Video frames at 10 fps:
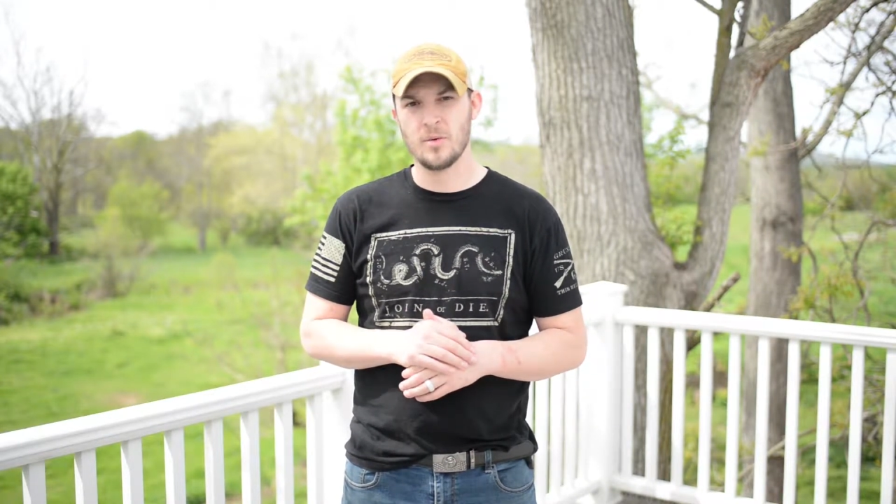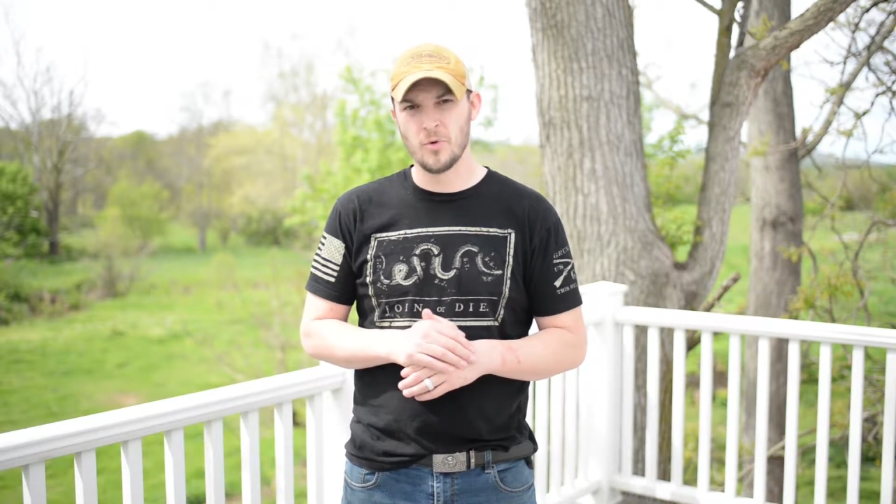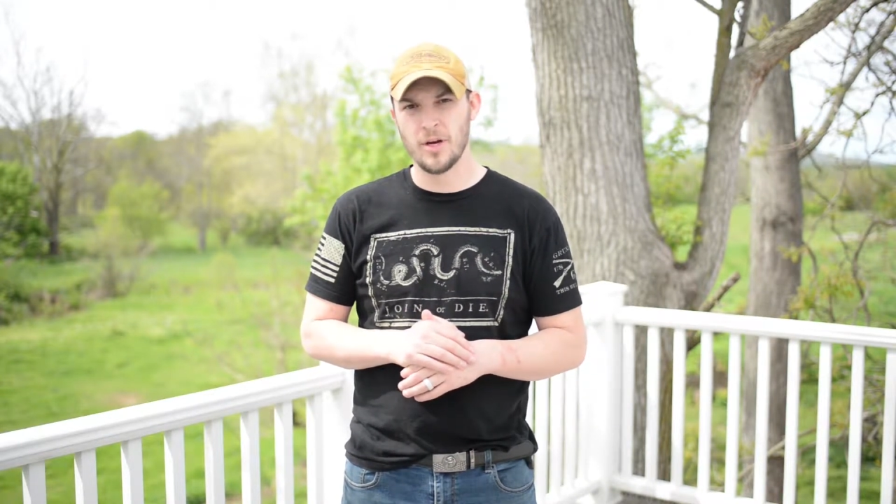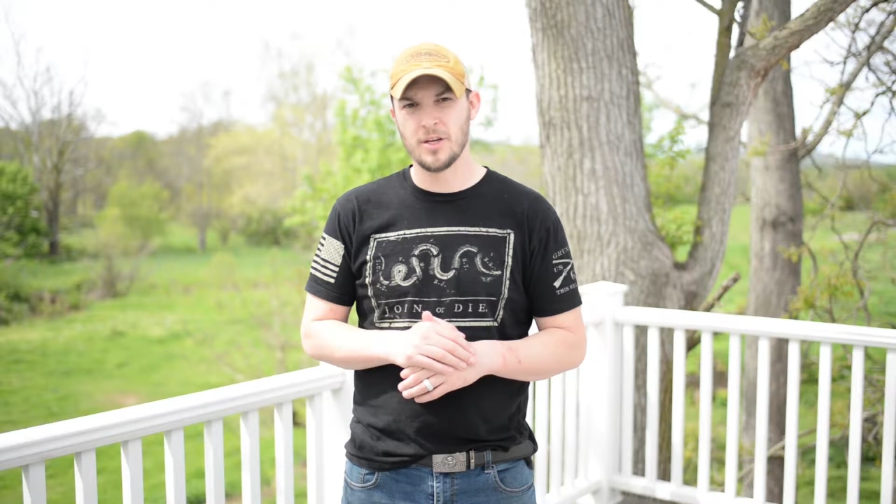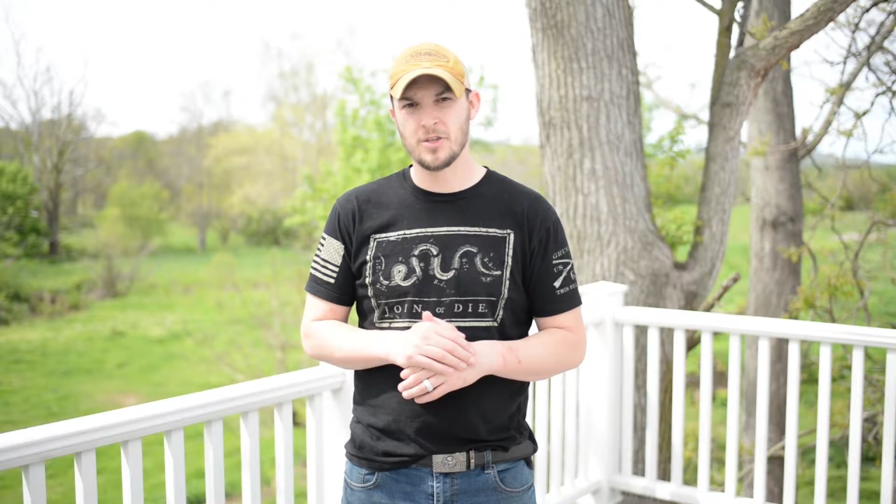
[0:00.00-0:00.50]
the
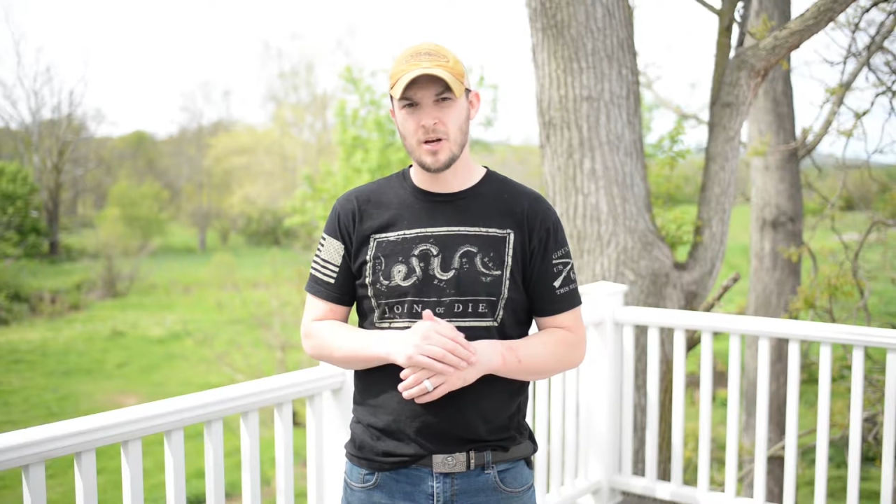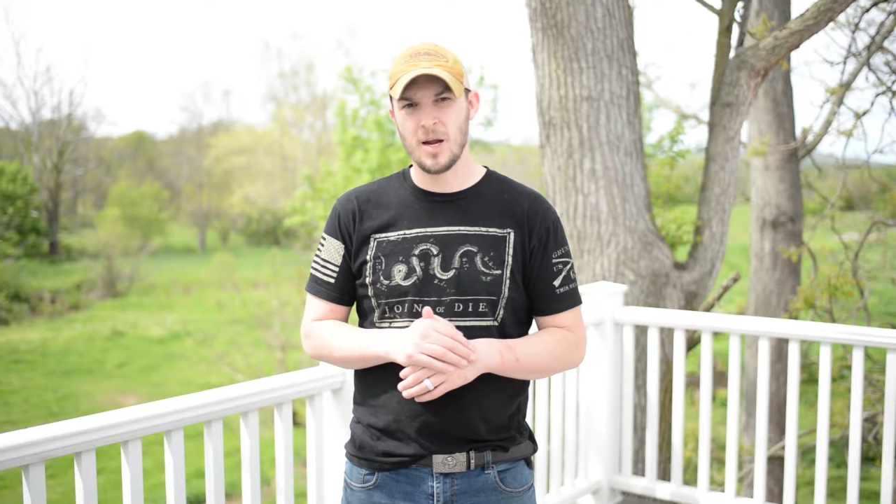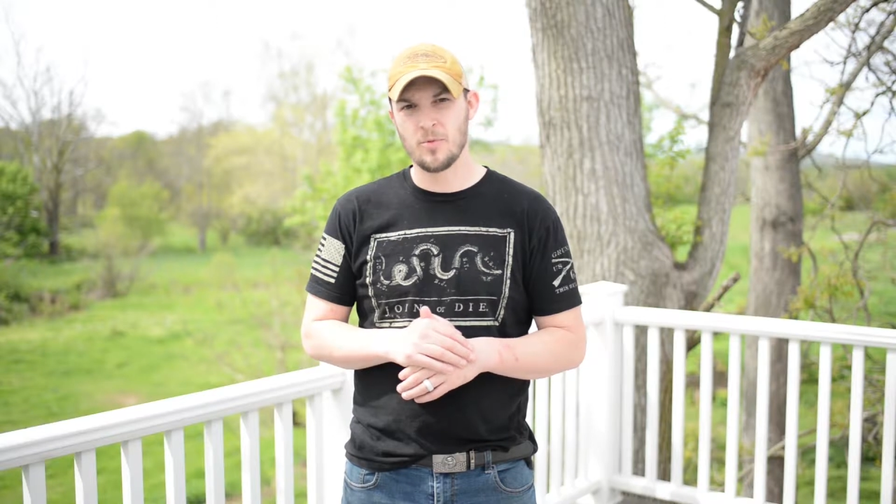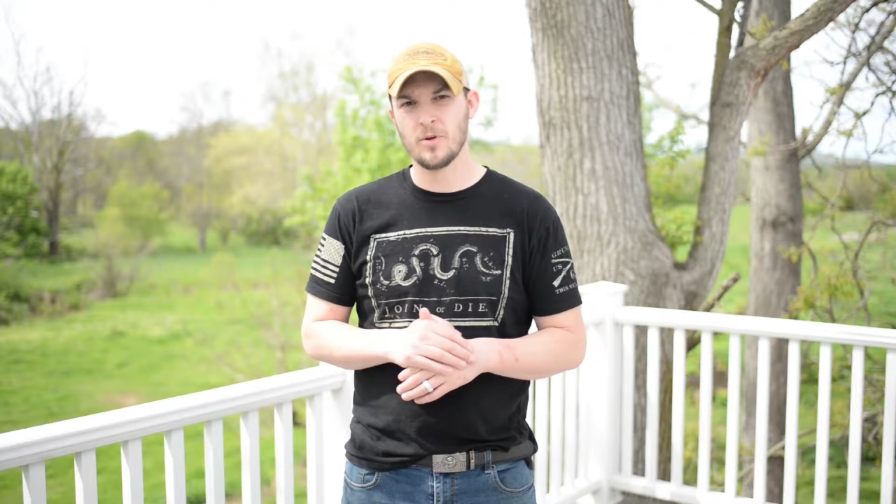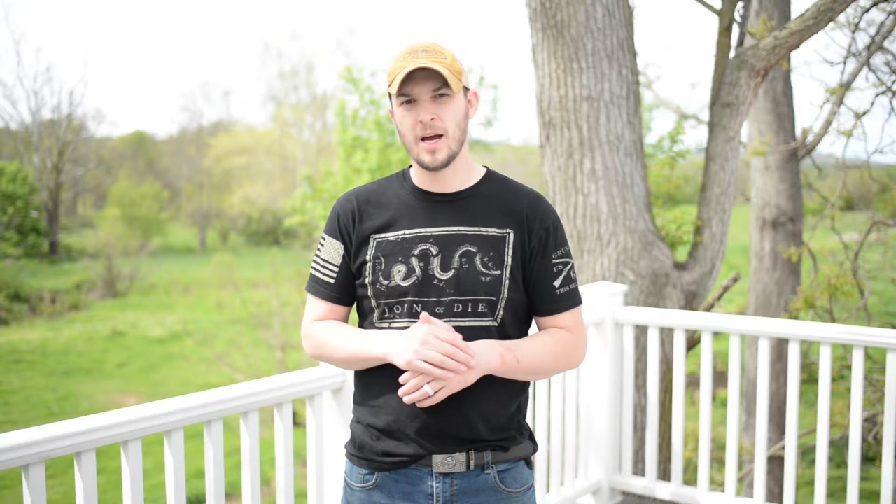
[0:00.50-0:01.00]
British on
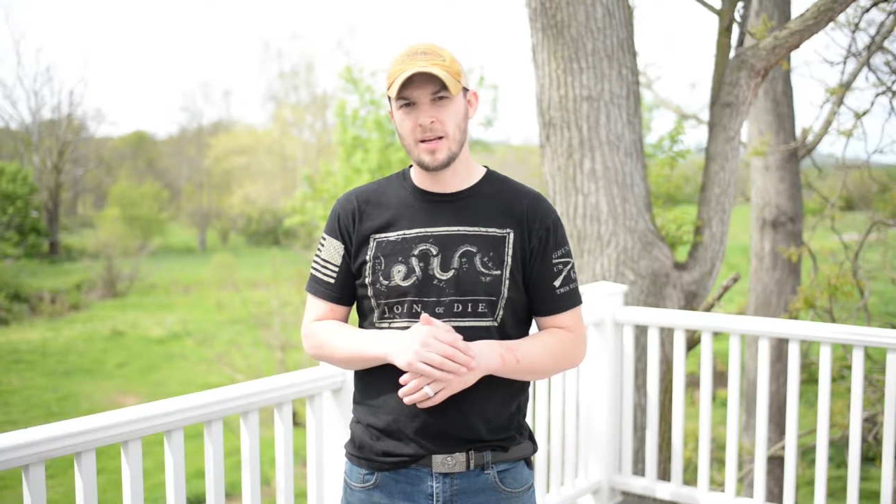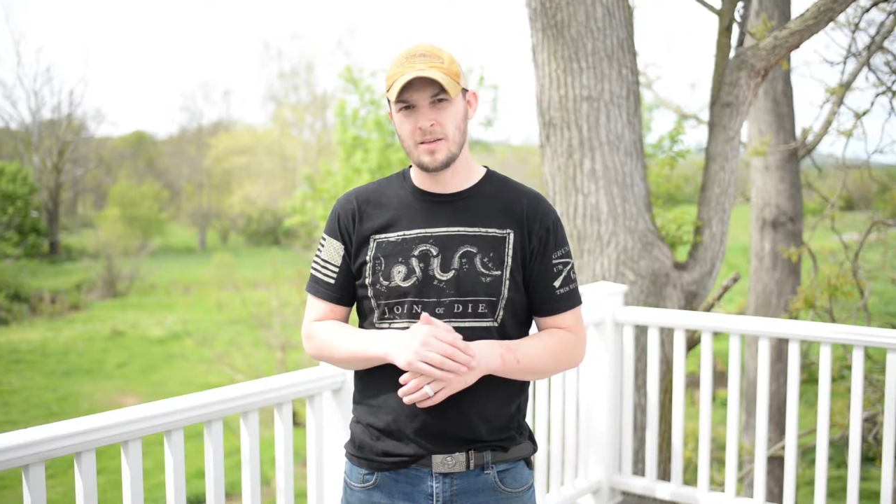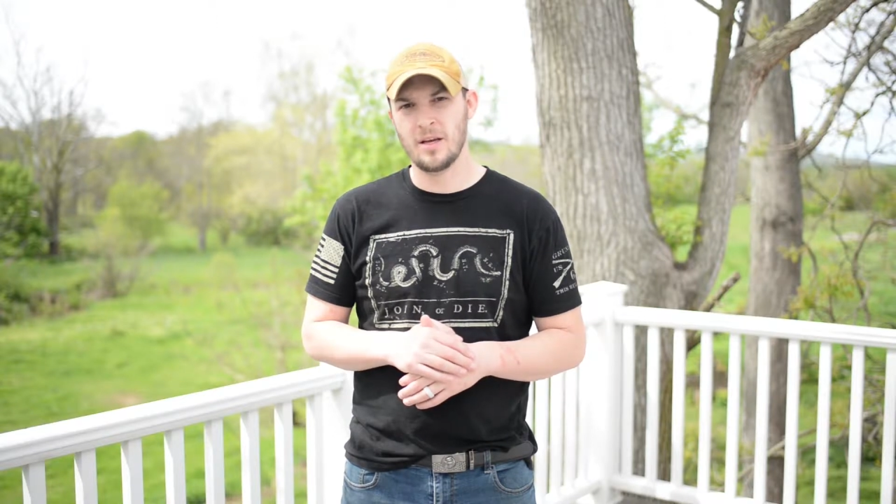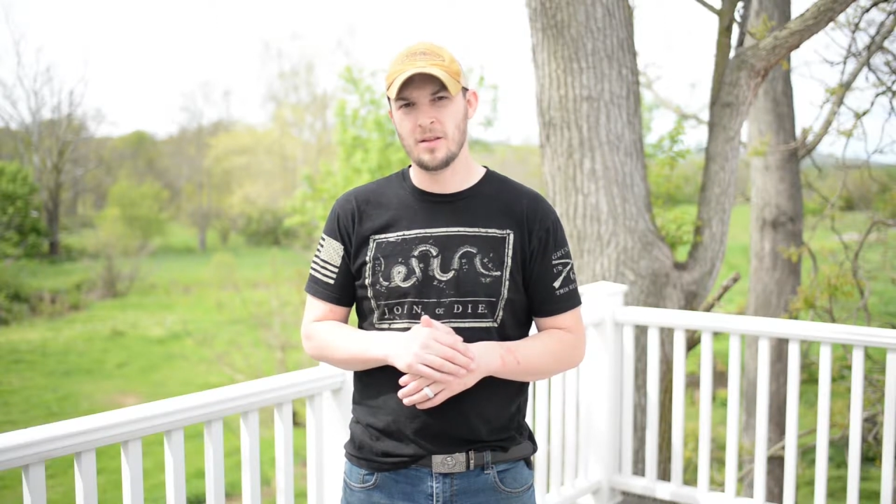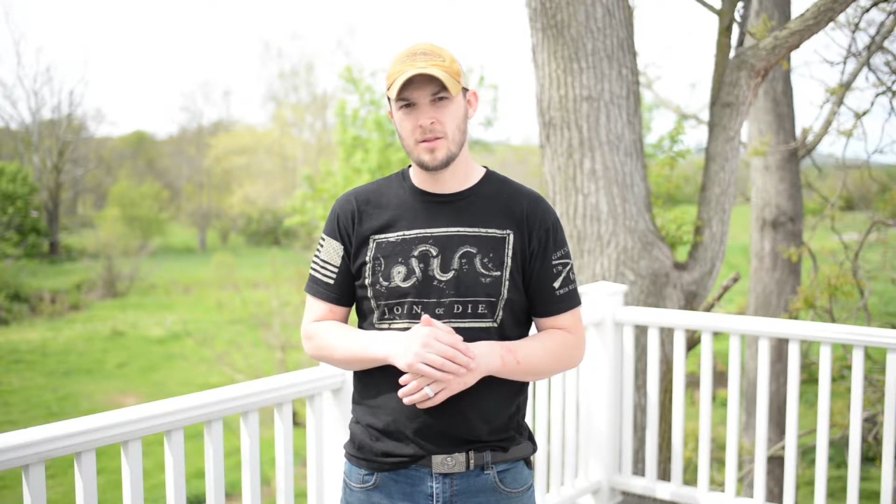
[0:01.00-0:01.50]
April
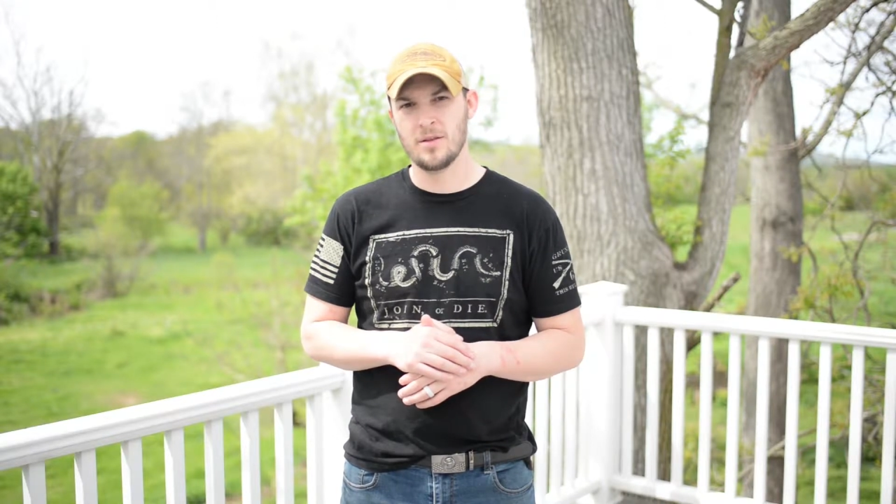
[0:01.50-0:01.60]
19th.